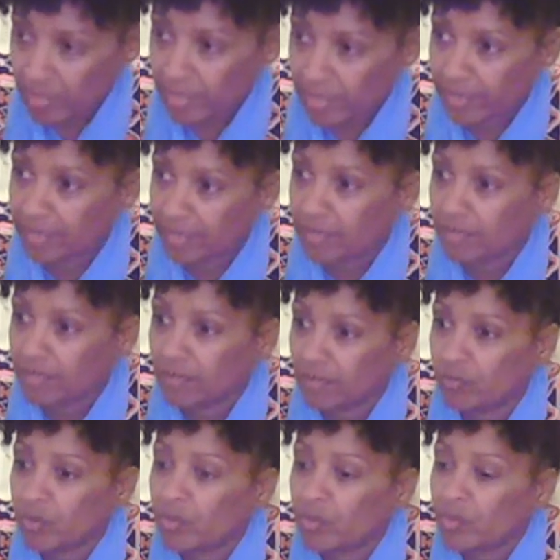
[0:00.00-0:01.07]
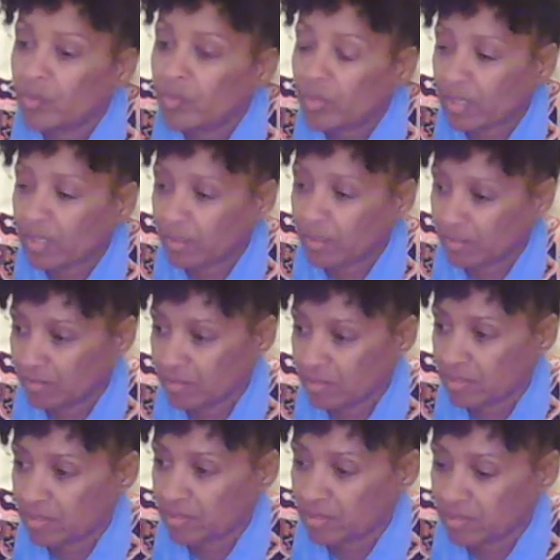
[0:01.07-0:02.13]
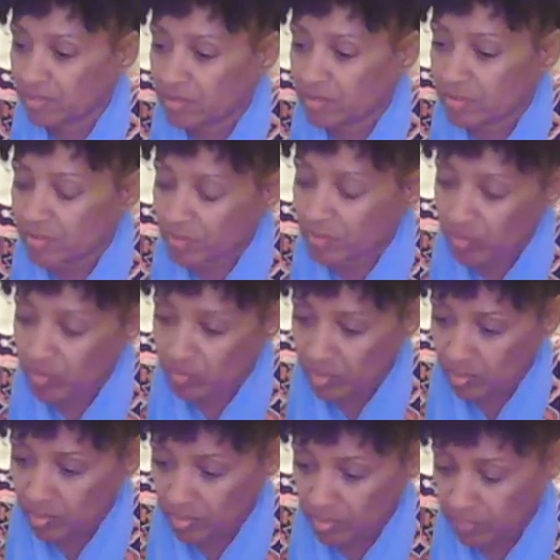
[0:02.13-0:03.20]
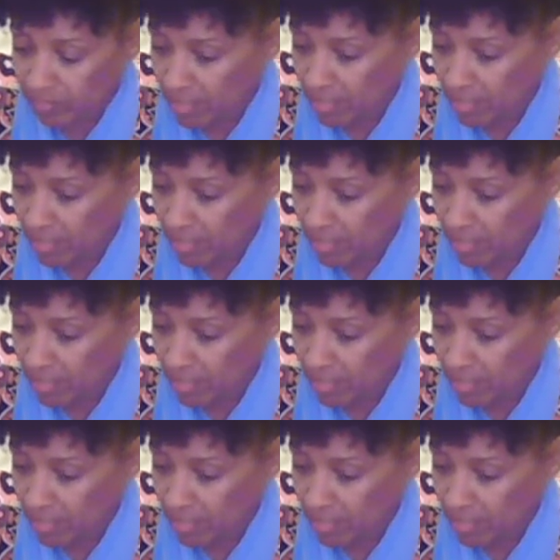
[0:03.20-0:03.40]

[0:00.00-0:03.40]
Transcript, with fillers: by recruiting some other people of